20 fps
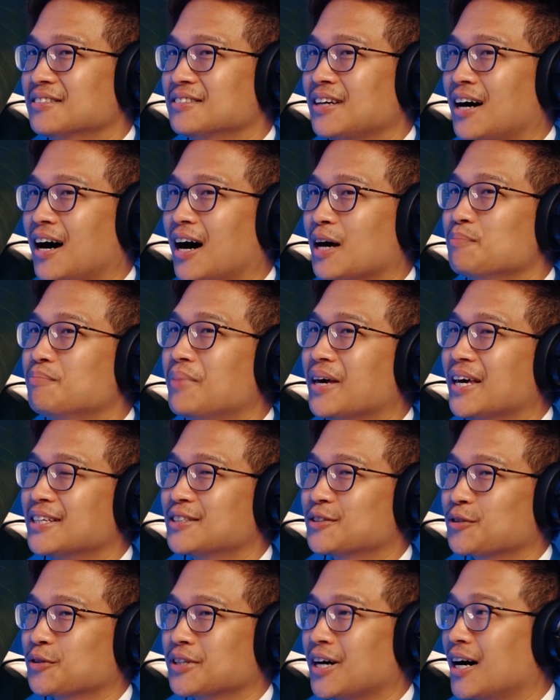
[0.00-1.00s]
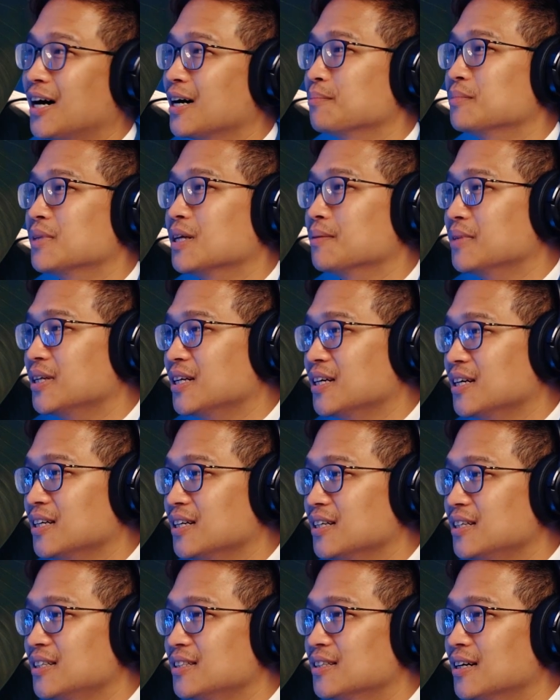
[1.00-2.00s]
time-based or
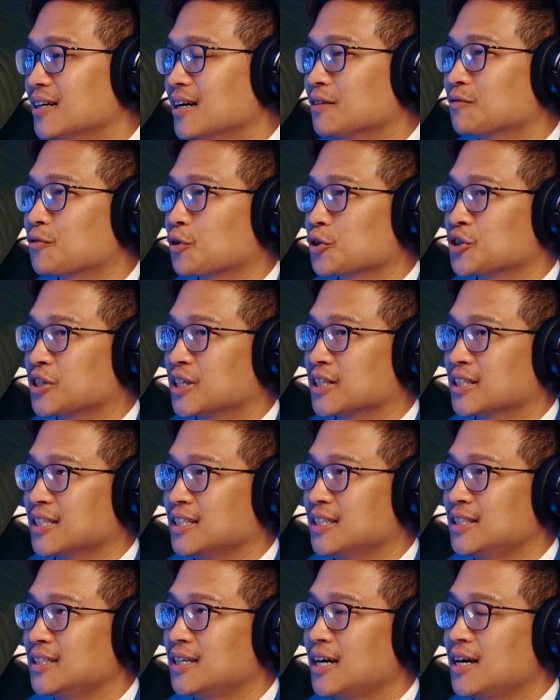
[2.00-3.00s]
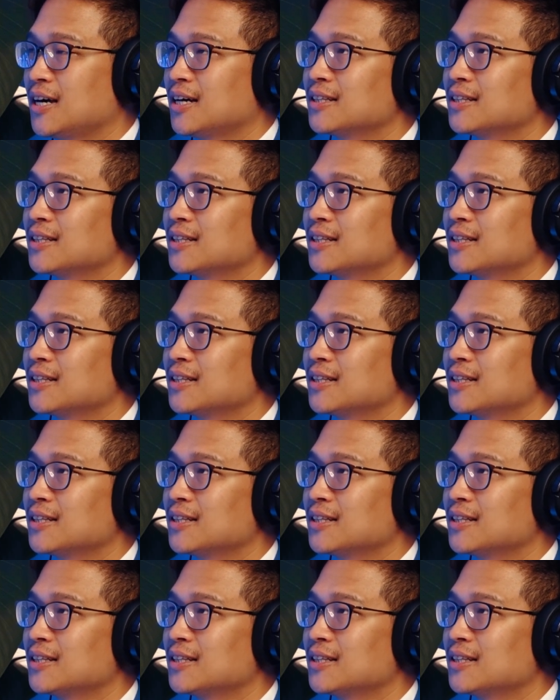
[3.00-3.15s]
time-limited, unfortunately.